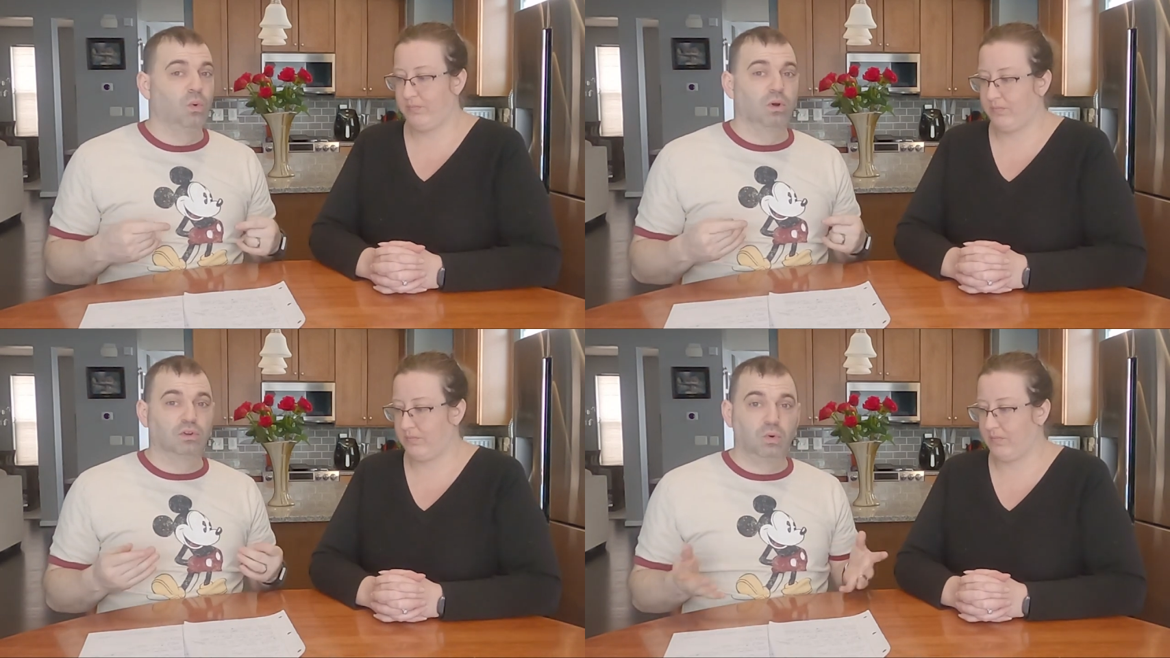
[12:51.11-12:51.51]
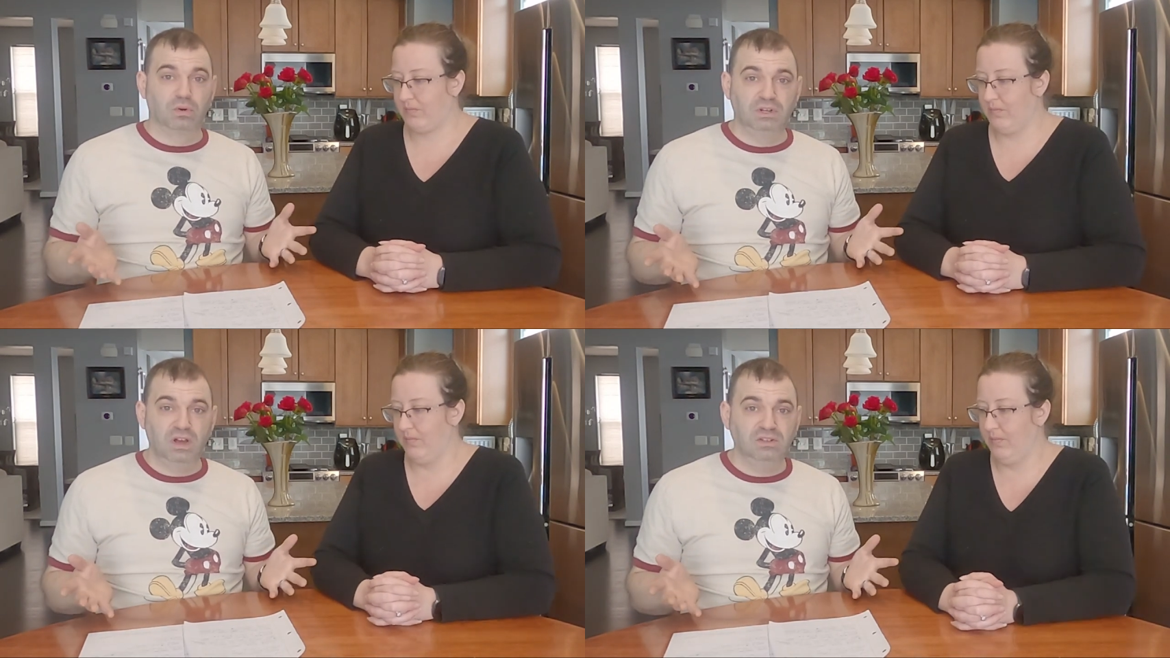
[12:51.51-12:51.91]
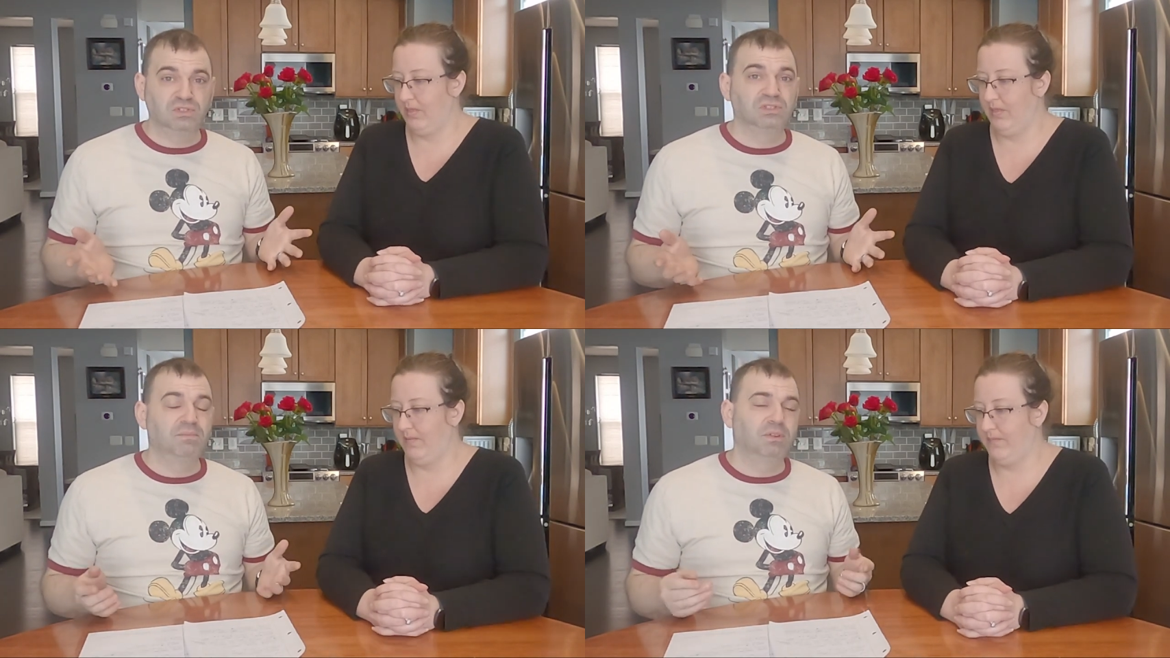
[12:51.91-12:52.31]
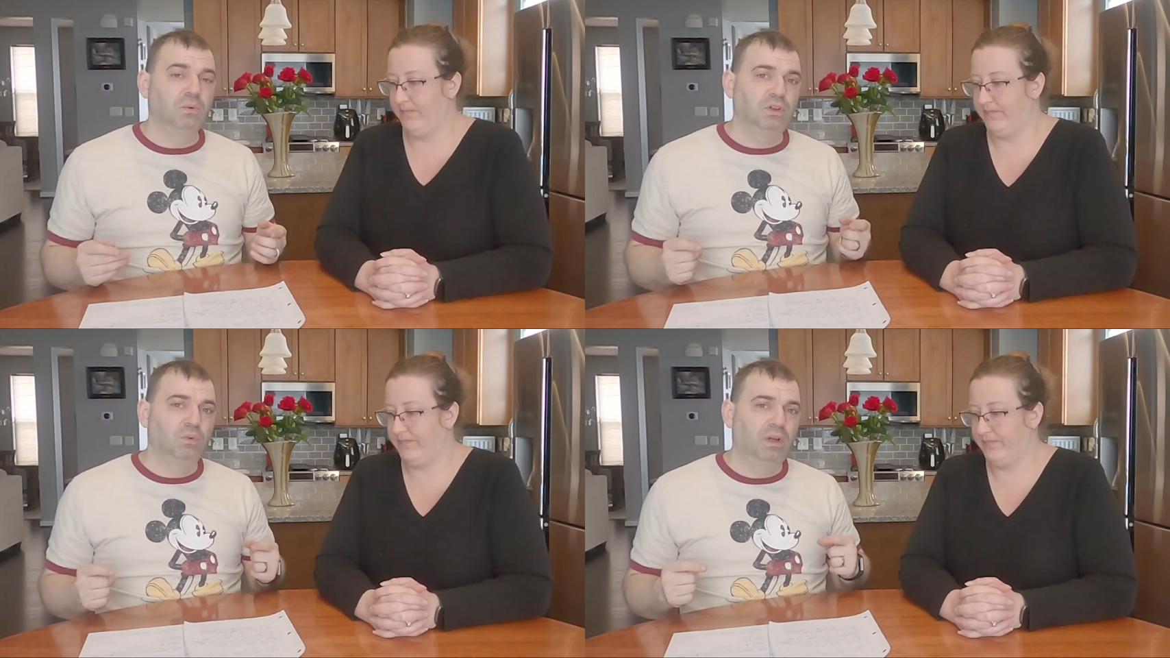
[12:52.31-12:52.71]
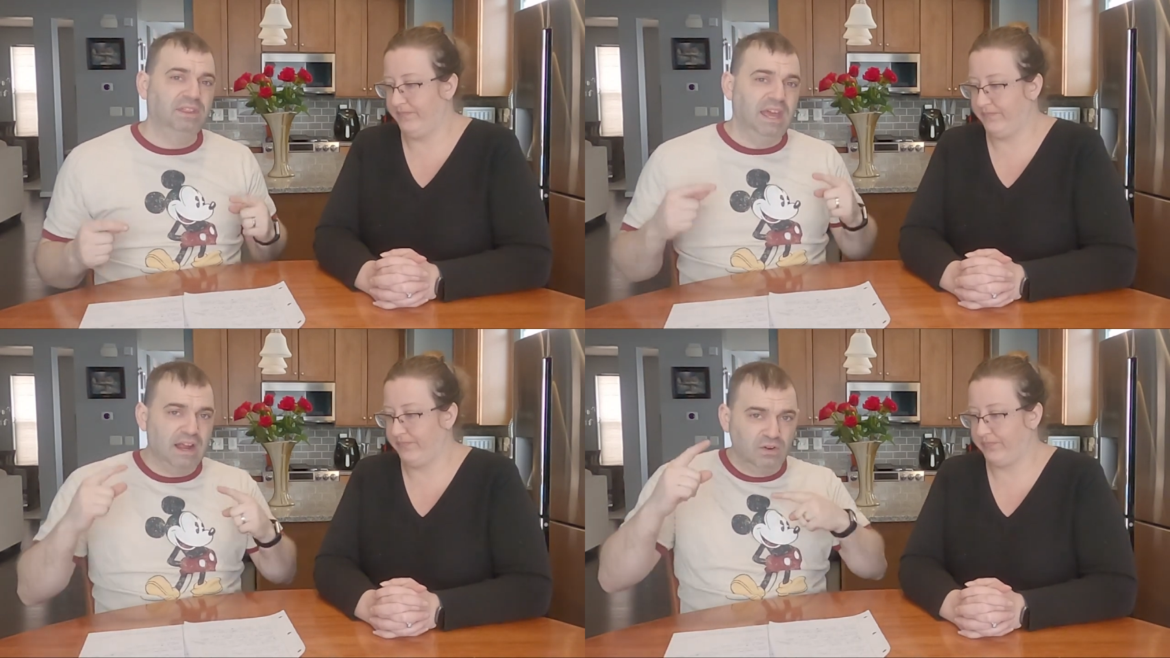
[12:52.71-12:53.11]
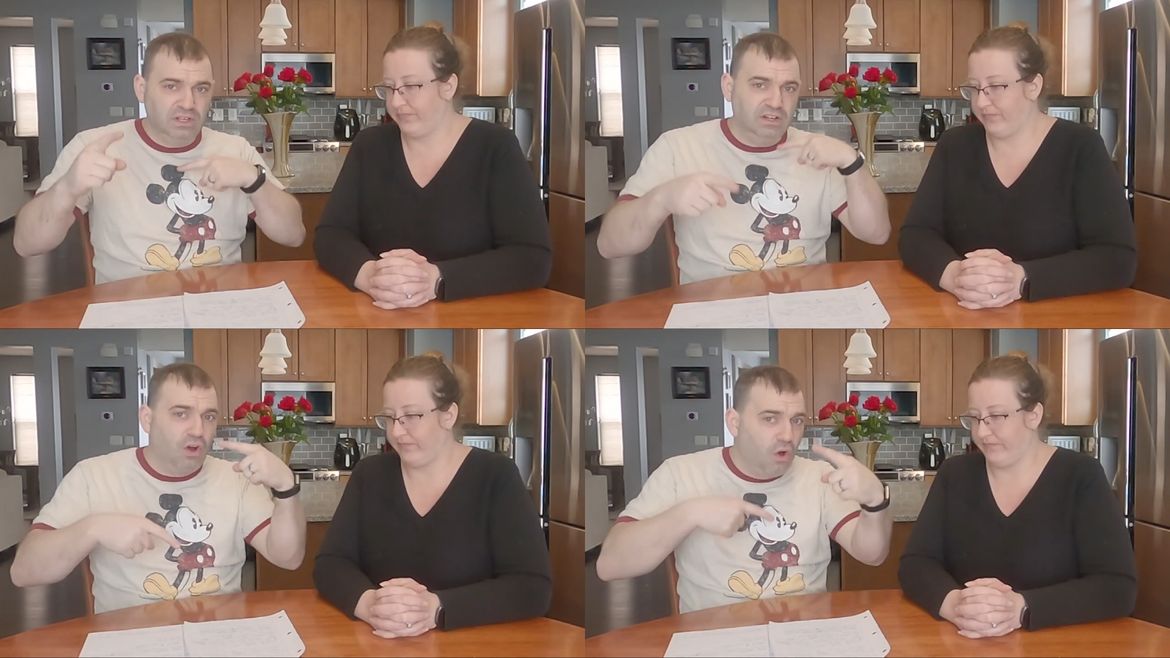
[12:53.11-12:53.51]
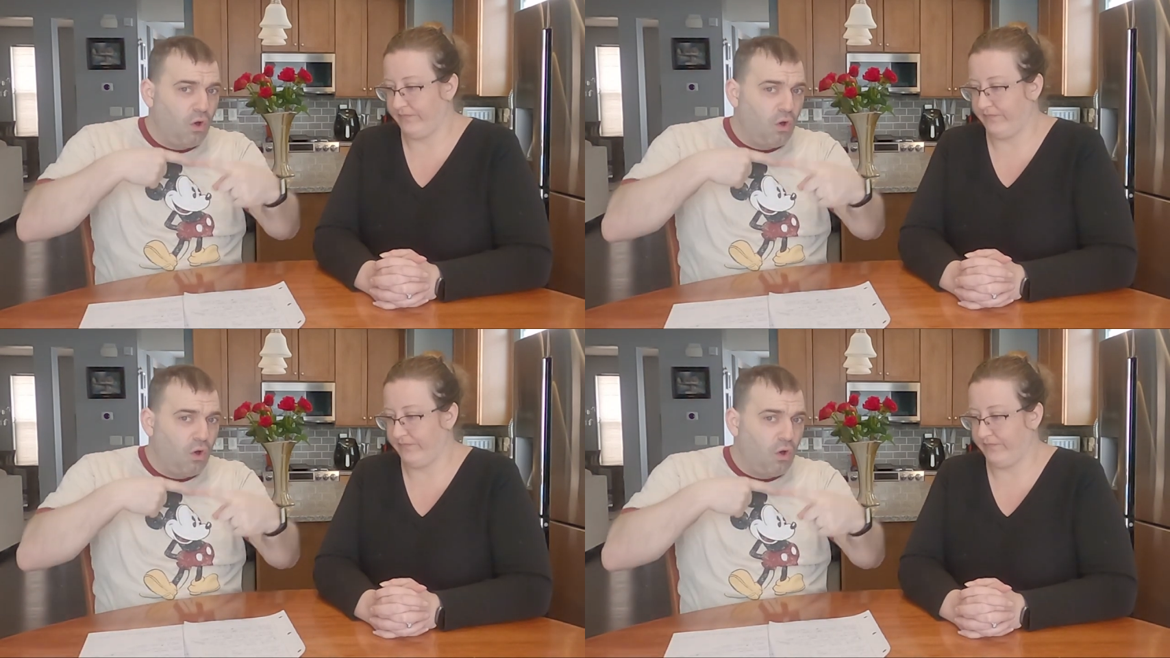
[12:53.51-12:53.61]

Speaker 1: or corn dogs or something where you want the air to get